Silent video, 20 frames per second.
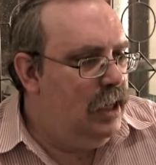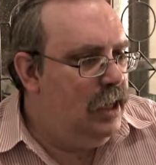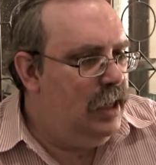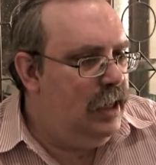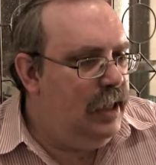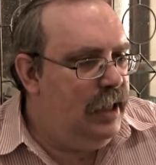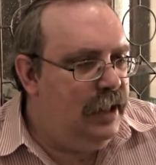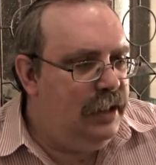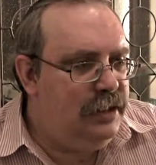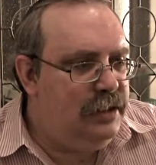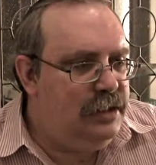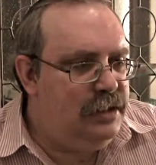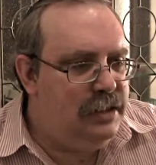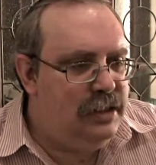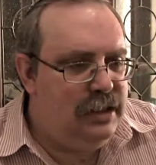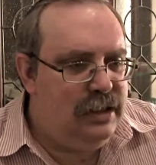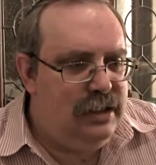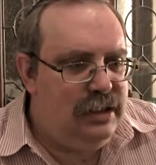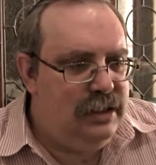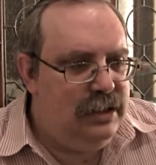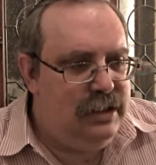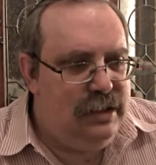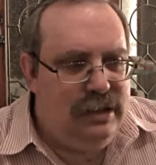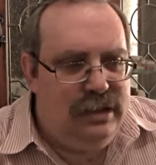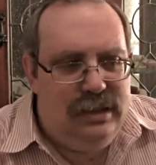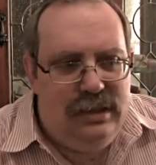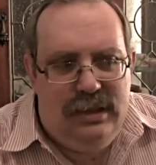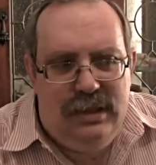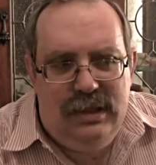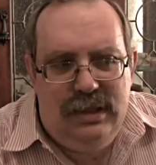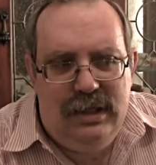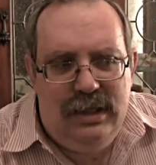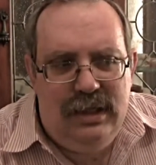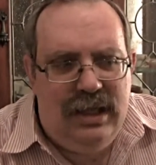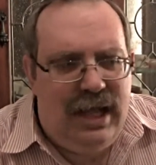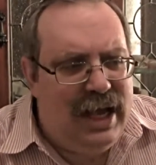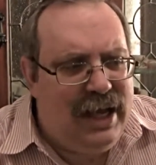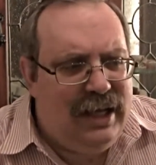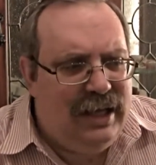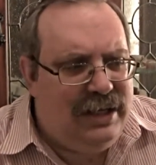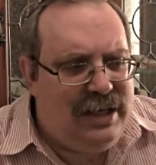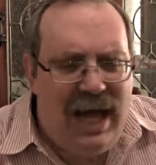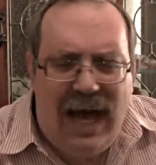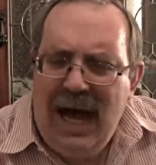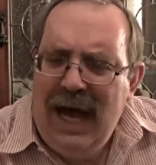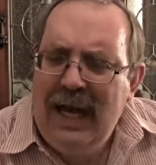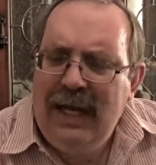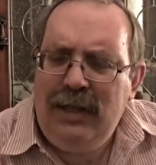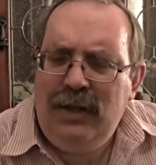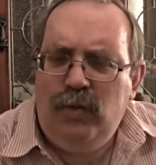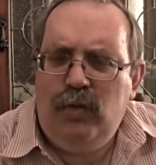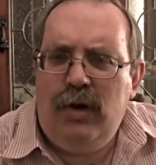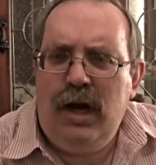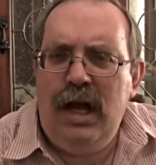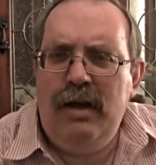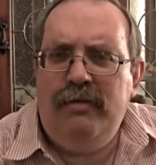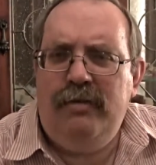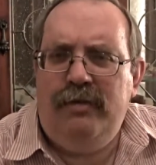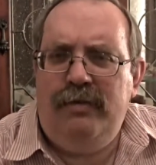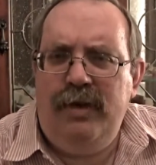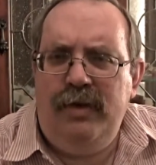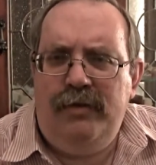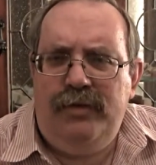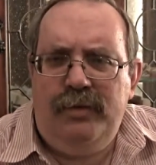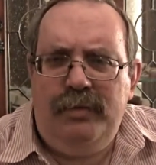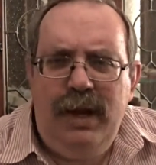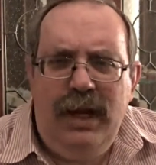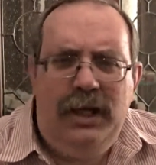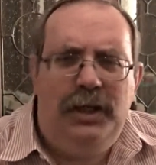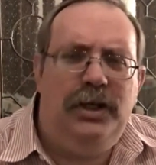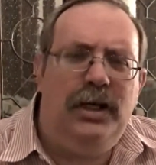It's like a tidal wave of information.